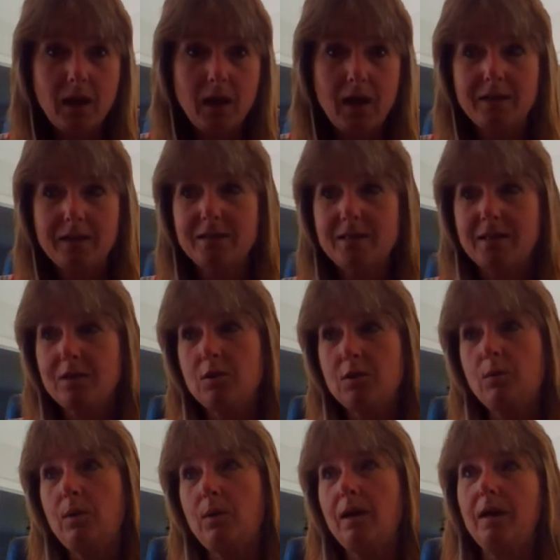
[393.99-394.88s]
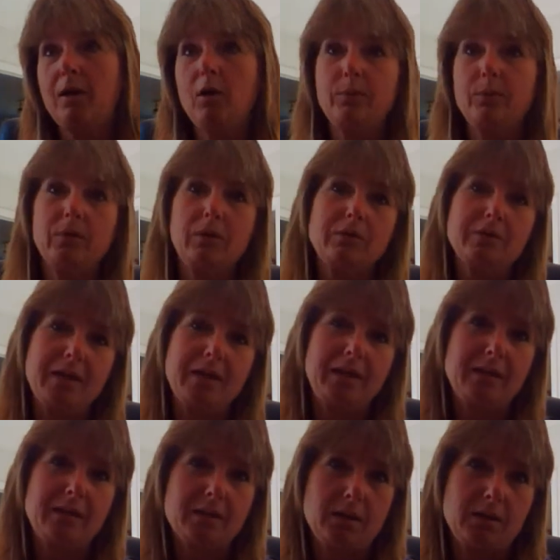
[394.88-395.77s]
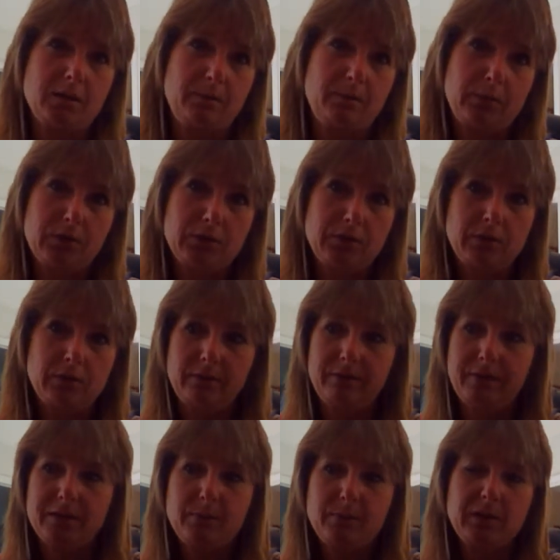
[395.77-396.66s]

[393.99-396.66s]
I just say, you know what? I hope you don't take this as a personal offense,